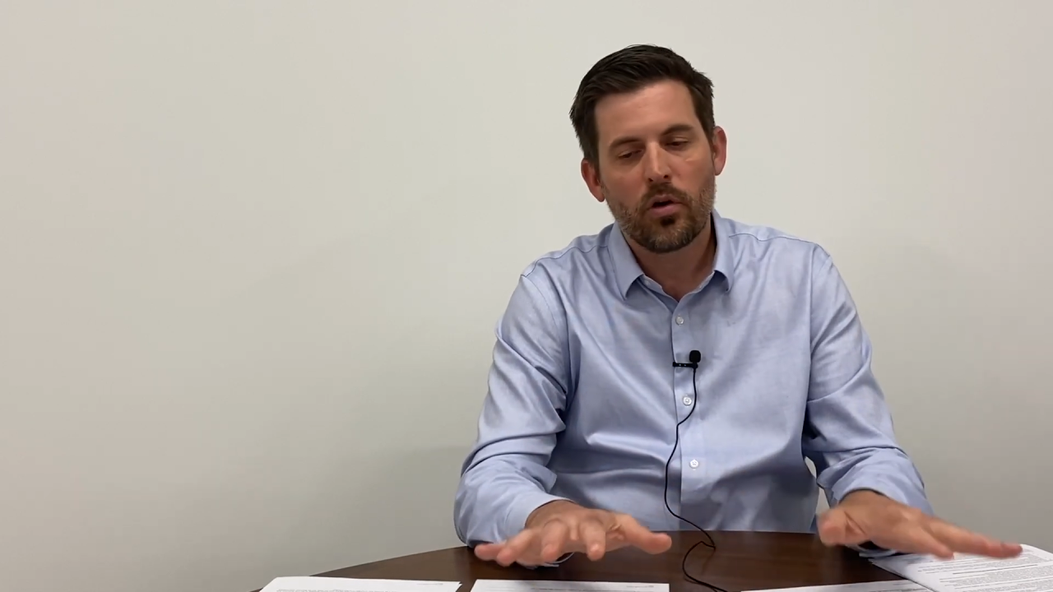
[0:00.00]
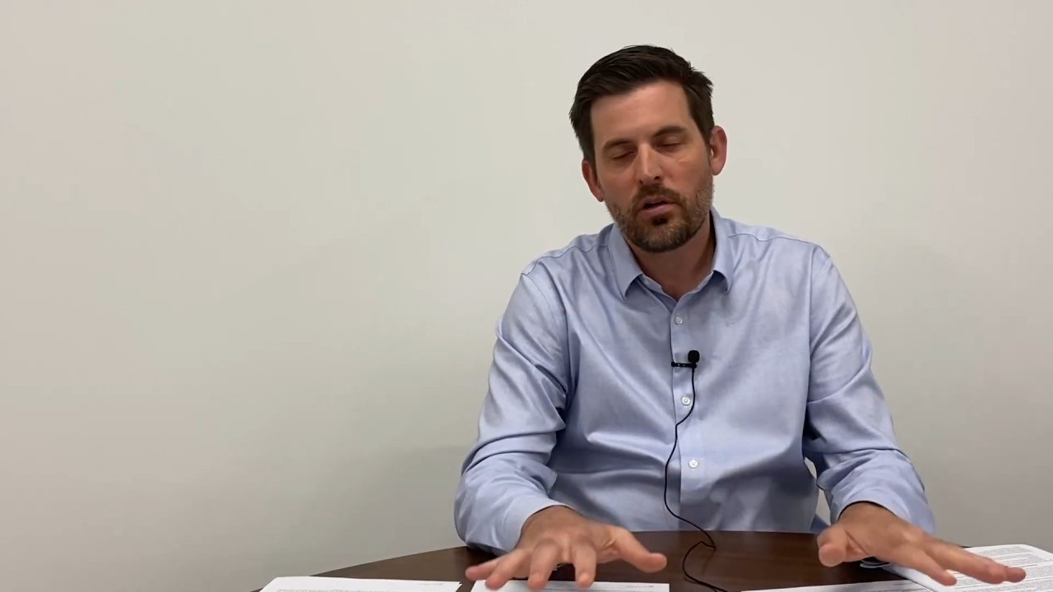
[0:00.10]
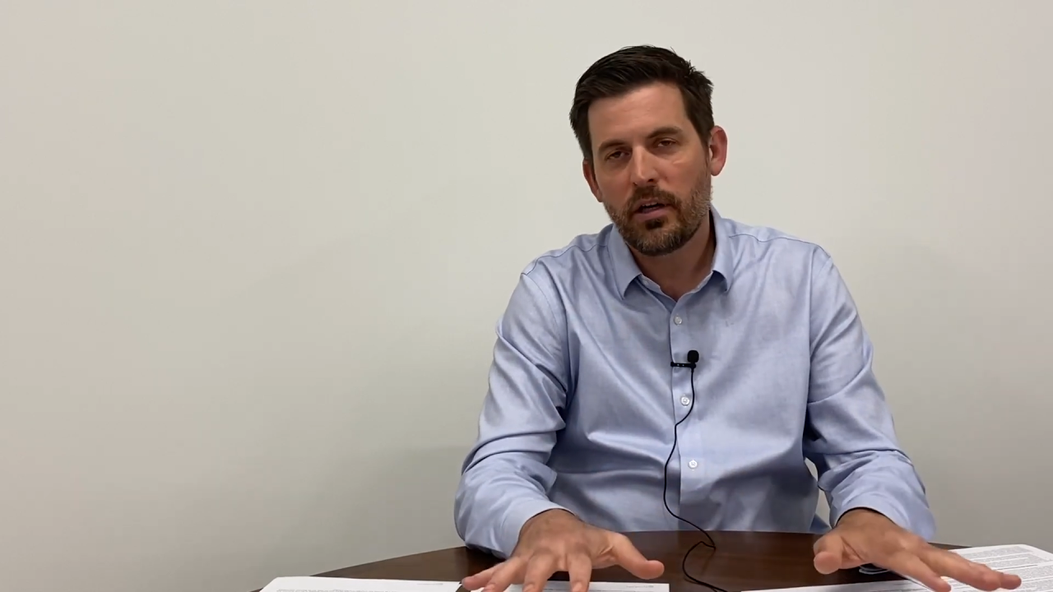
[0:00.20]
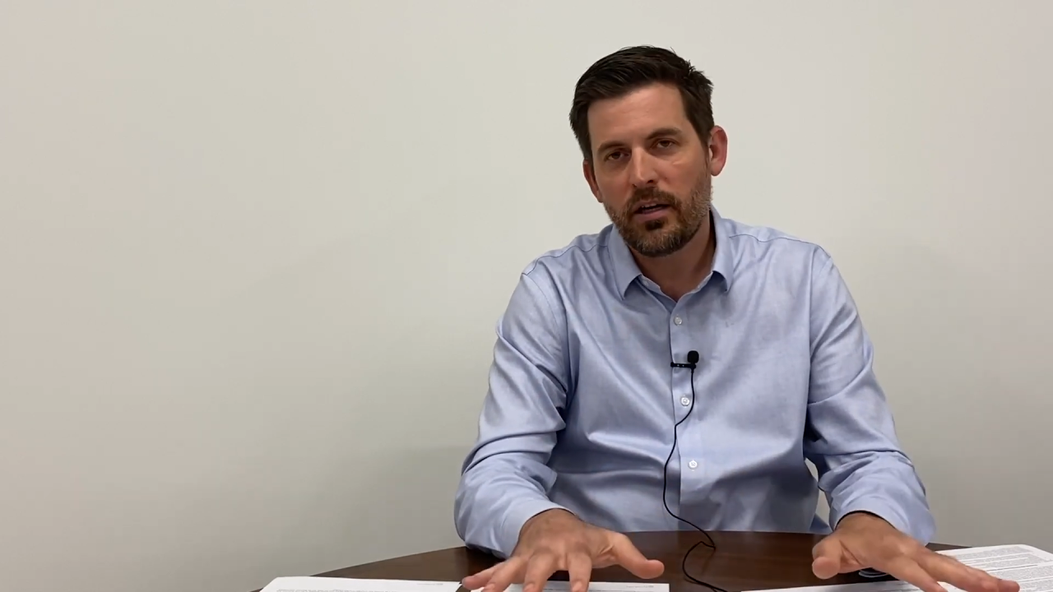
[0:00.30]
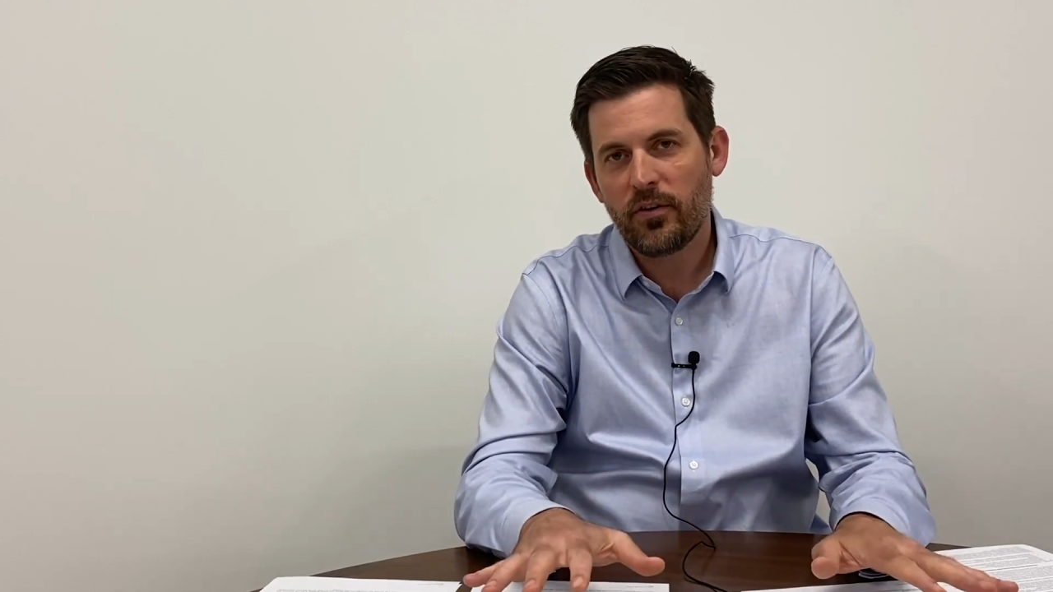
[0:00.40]

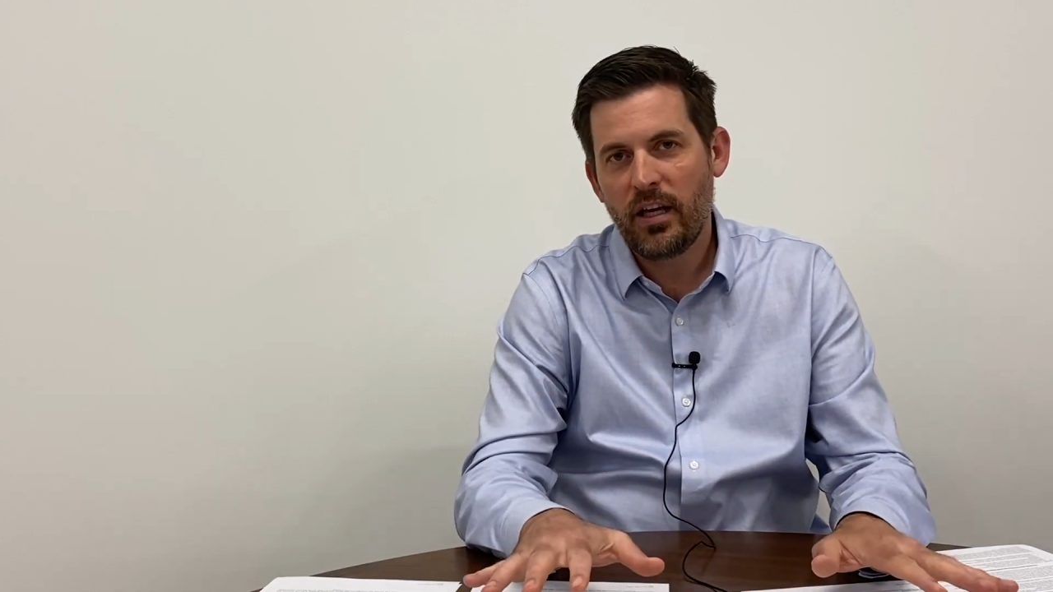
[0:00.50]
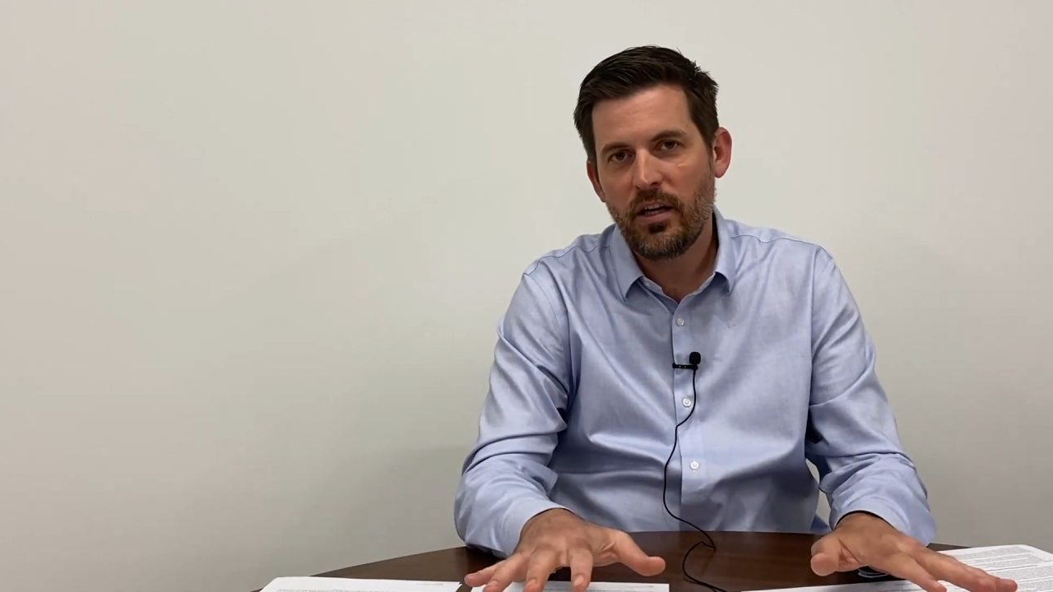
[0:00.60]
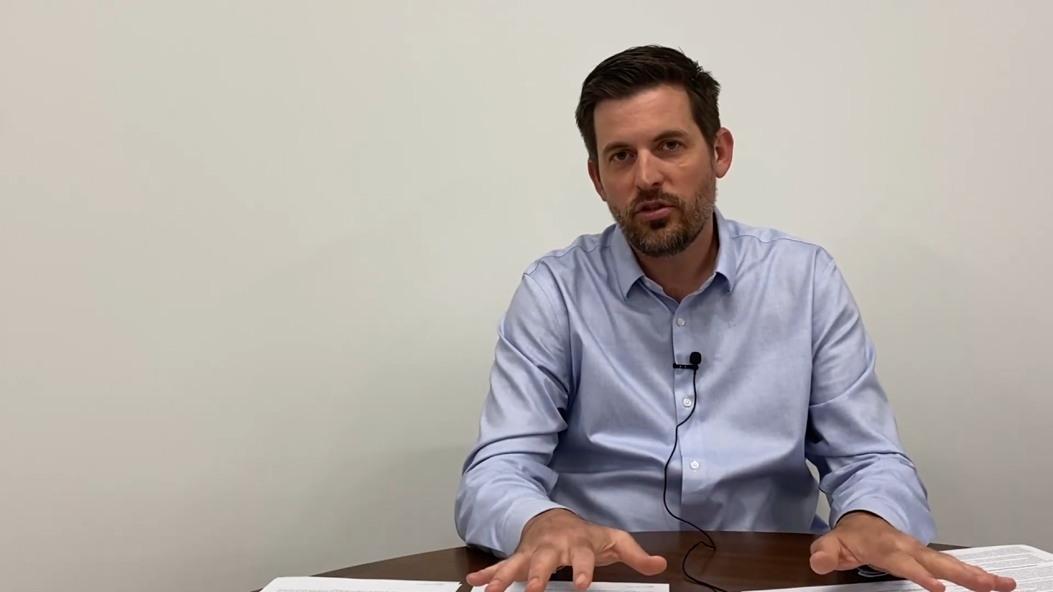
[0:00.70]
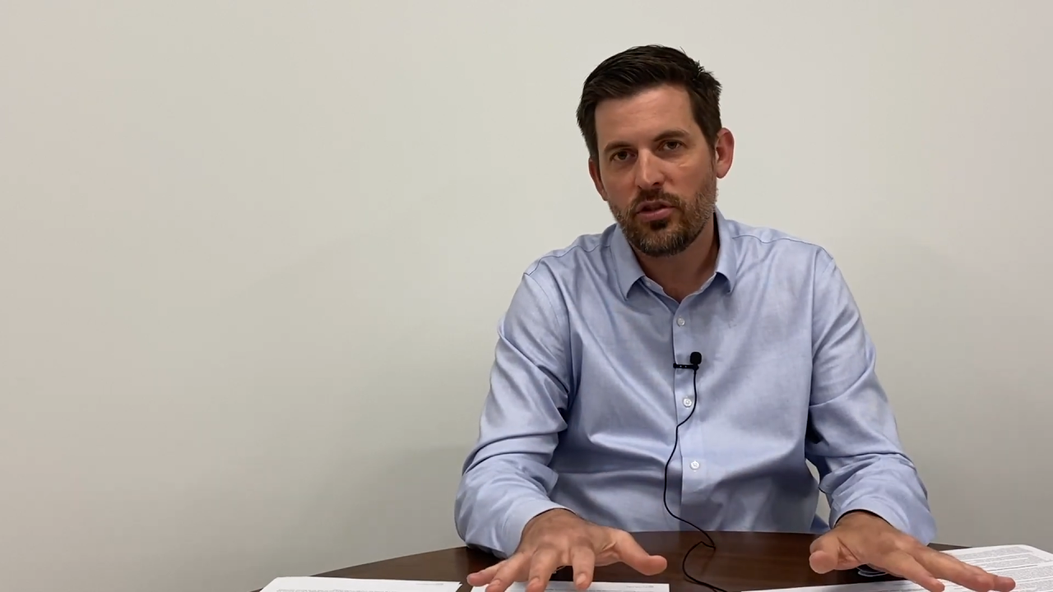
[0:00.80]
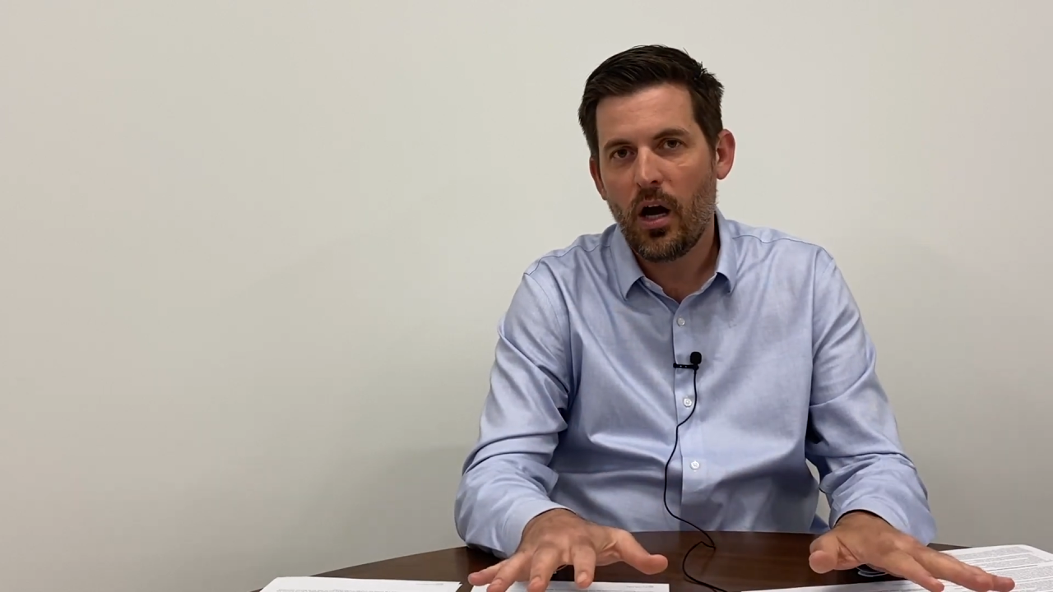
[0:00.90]
clarification